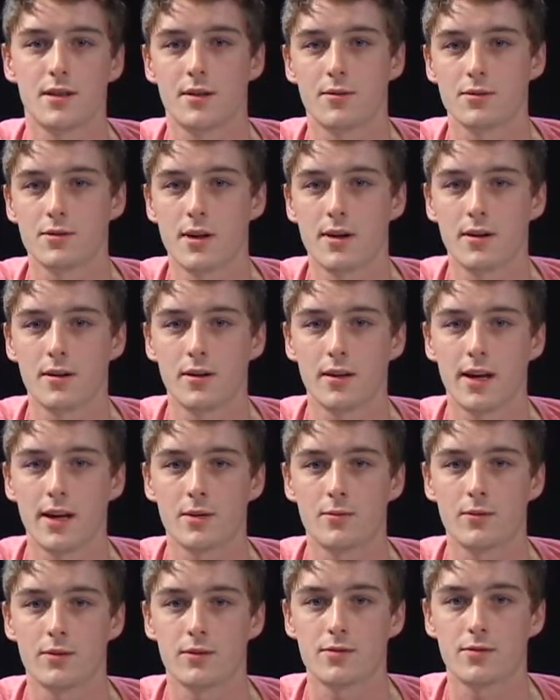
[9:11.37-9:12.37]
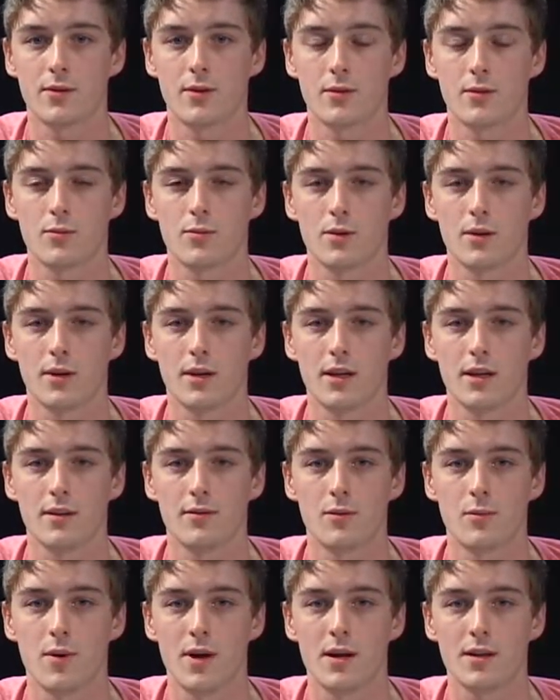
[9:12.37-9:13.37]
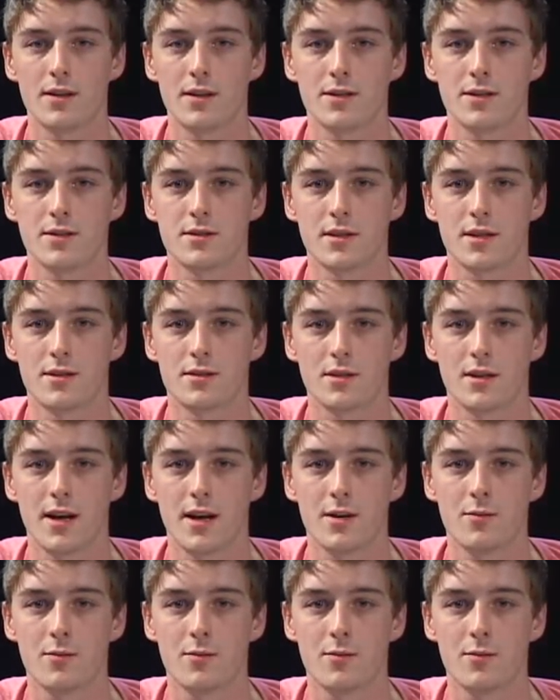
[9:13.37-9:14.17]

That was honoring Edwards for her work in the Vermont legislature.